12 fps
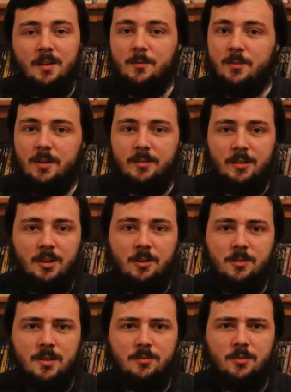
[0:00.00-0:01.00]
Very very
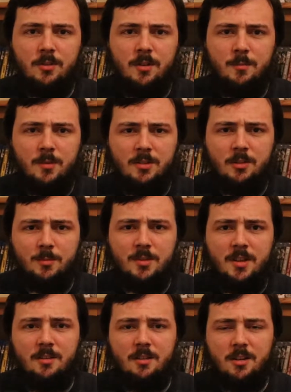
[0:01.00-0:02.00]
close, if not in my top
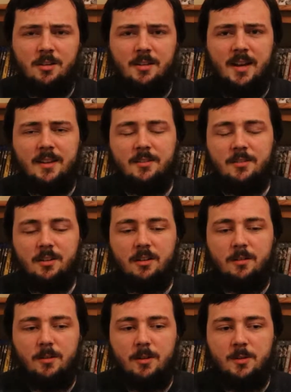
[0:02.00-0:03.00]
10. And
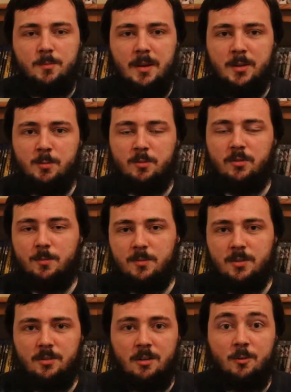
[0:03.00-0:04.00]
his best
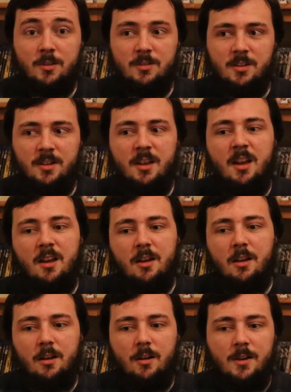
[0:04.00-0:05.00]
performances, I always say,
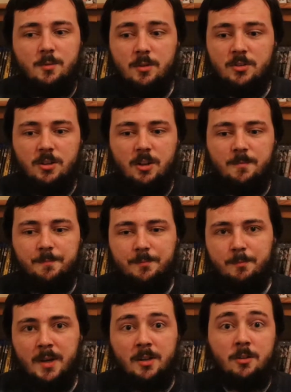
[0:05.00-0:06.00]
Eyes Wide Shut,
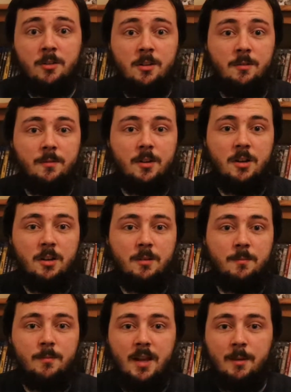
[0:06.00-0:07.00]
Magnolia,
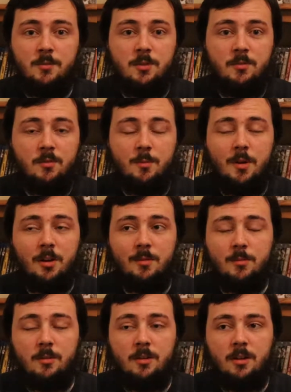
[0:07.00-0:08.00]
absolutely
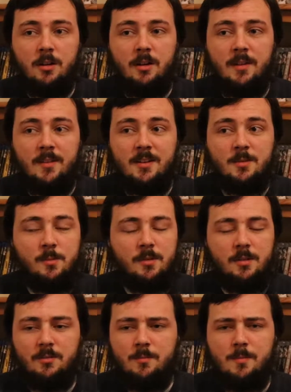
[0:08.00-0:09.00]
remarkable. And then he's been
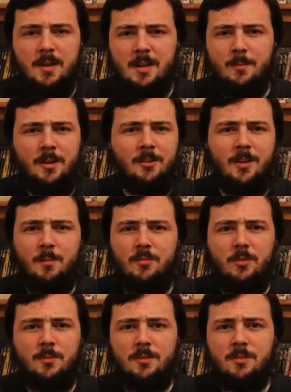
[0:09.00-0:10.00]
given many many great
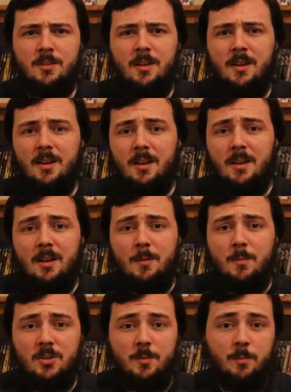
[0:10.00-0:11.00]
performances.
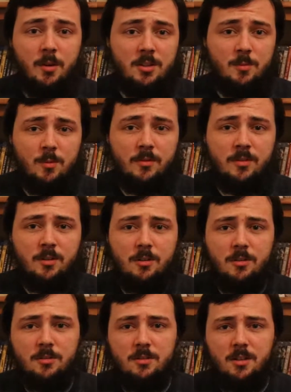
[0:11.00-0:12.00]
Mission Impossible, of
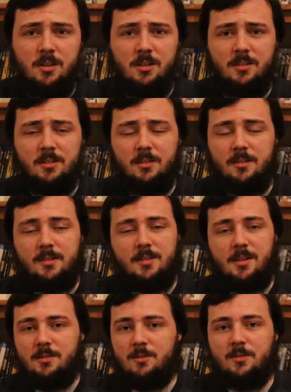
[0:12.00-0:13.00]
course,
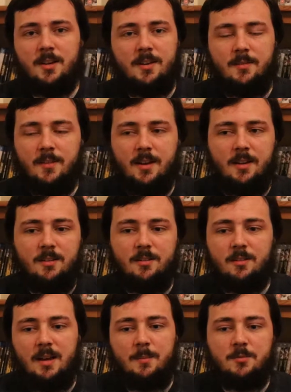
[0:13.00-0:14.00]
he's great in that.
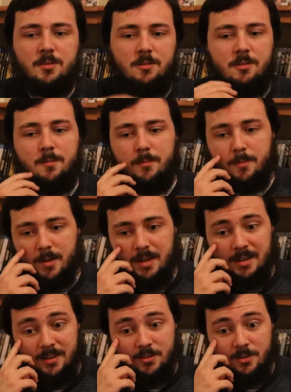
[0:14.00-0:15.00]
Absolute
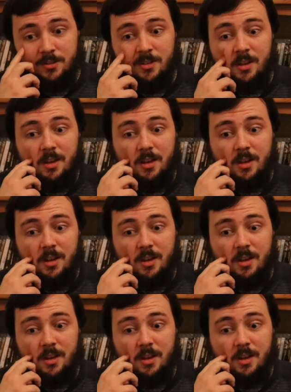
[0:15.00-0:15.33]
legend.